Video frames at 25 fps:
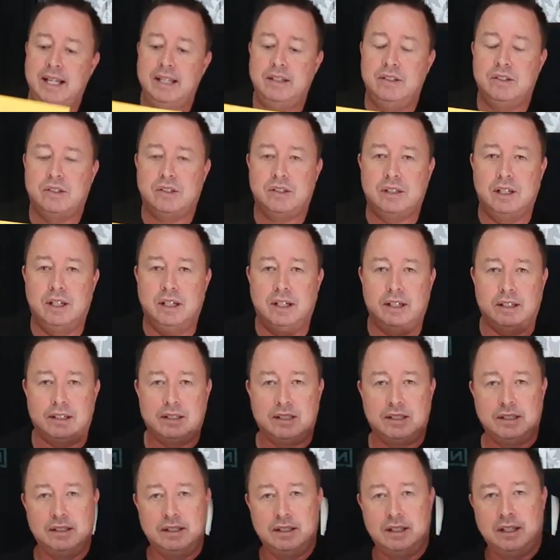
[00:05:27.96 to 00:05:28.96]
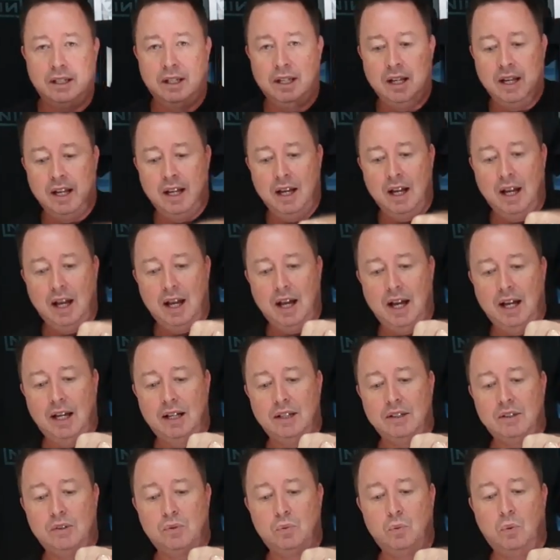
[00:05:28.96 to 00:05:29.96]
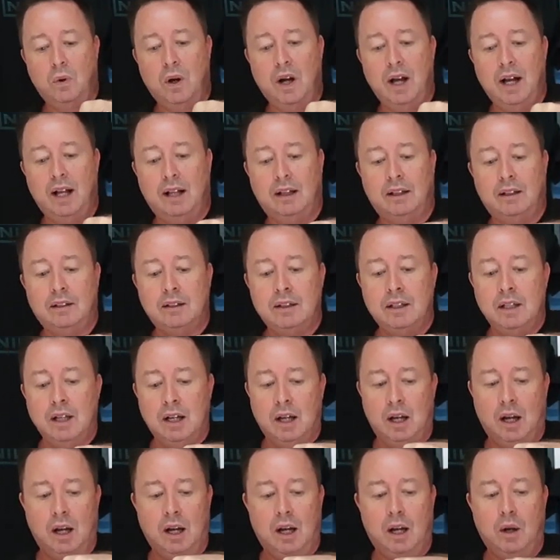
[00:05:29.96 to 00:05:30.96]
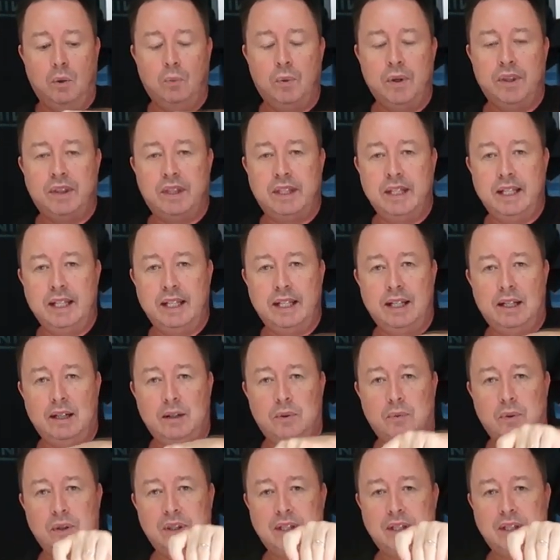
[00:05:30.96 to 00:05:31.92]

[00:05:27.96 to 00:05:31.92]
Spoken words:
insert as well with the